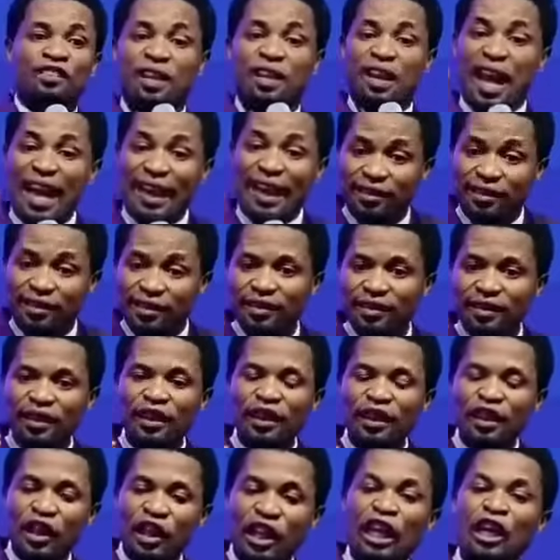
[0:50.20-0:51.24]
this light,
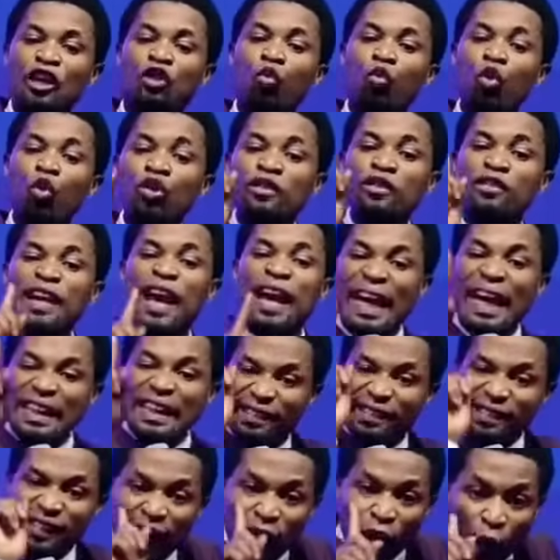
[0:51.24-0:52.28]
it won't take a
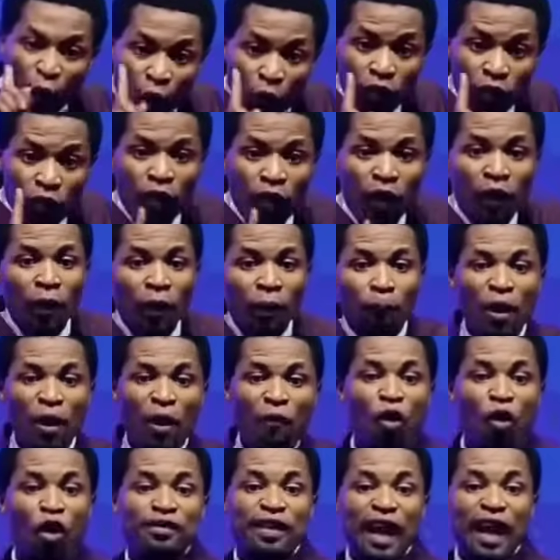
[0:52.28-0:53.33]
second
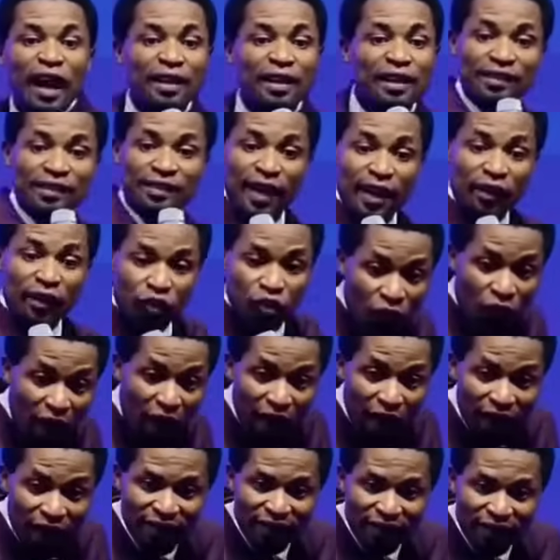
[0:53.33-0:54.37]
before darkness takes
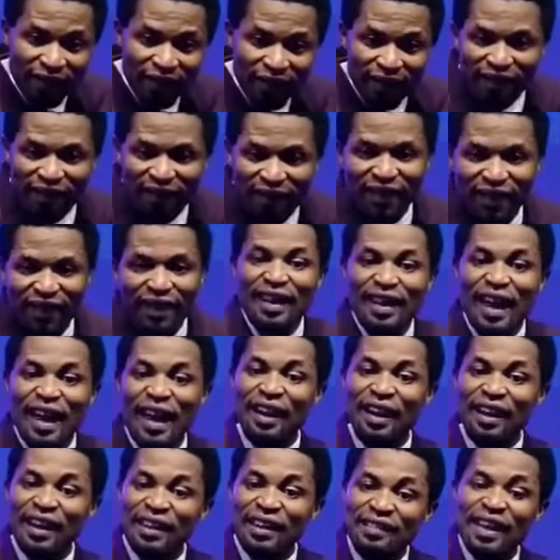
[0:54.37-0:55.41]
over.
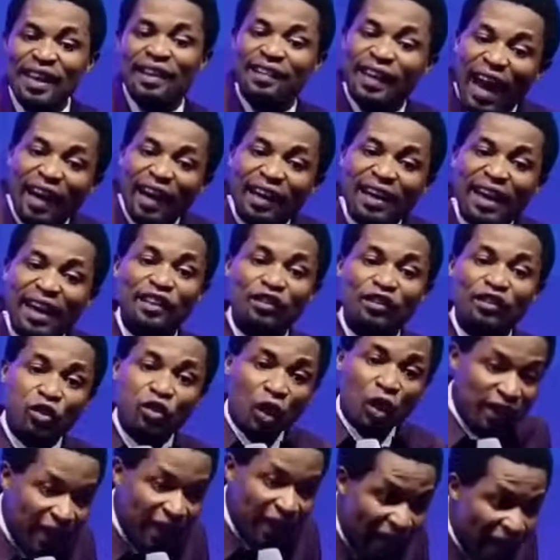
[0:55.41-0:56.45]
The reason darkness is
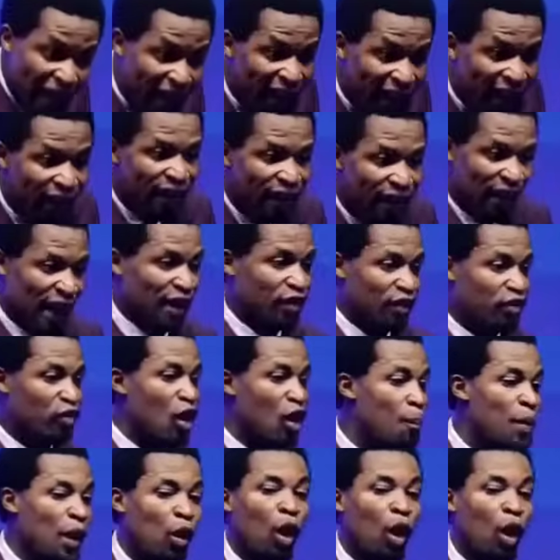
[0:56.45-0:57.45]
not here is not